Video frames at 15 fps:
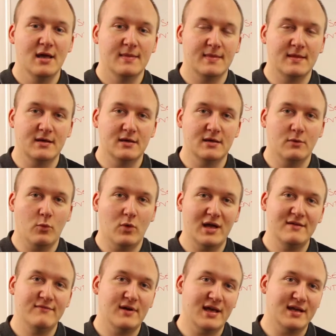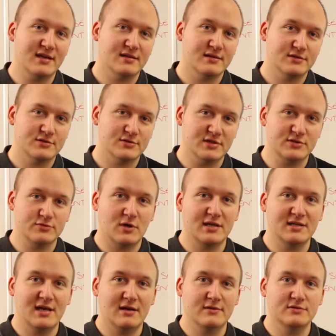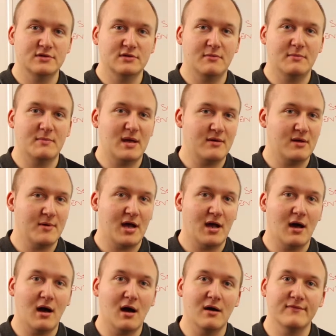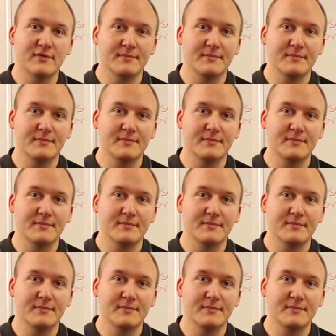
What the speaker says: the wavelength shrinks right down to maybe about half a